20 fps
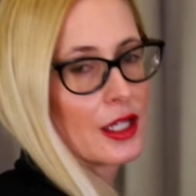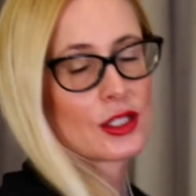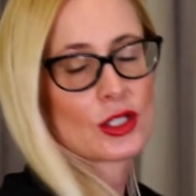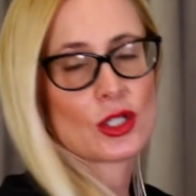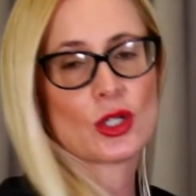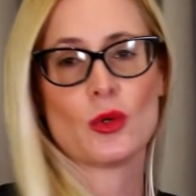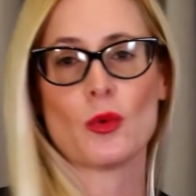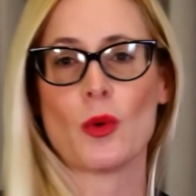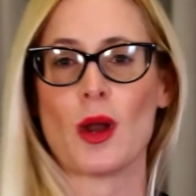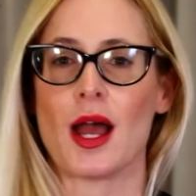
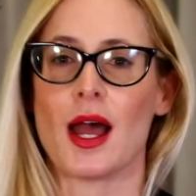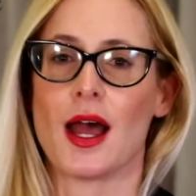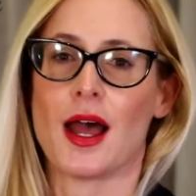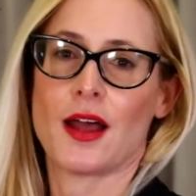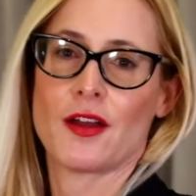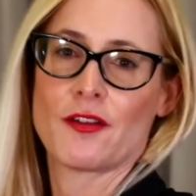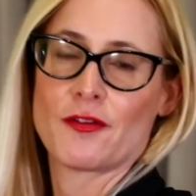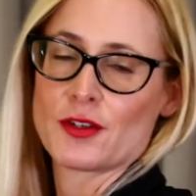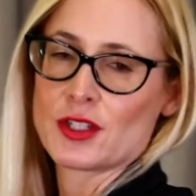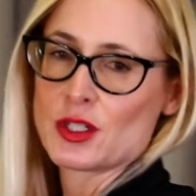to
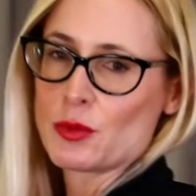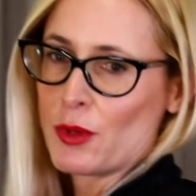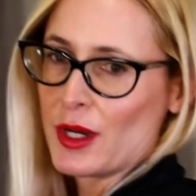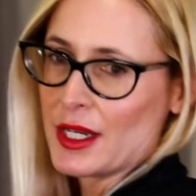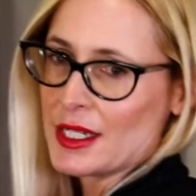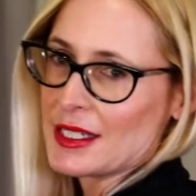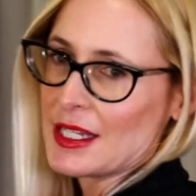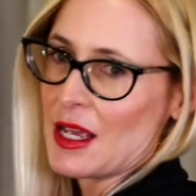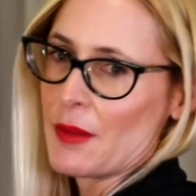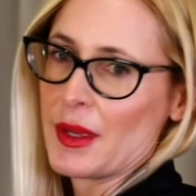wear for
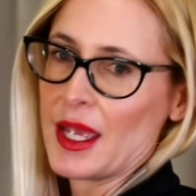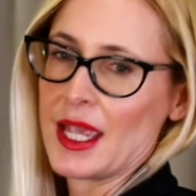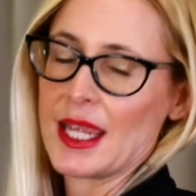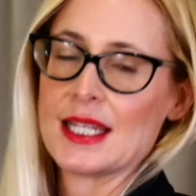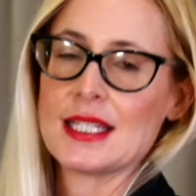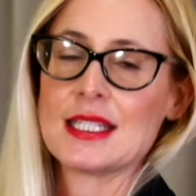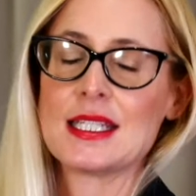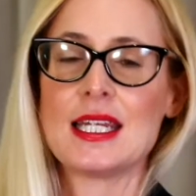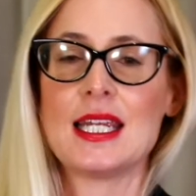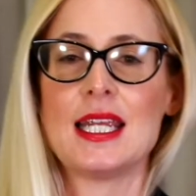spring summer
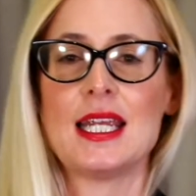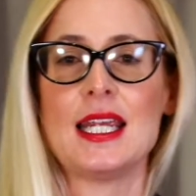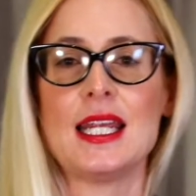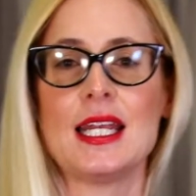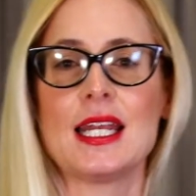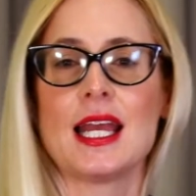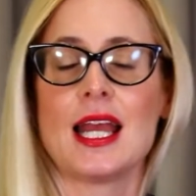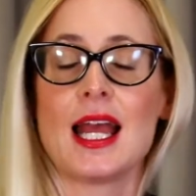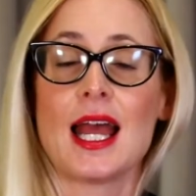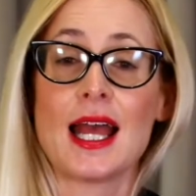18,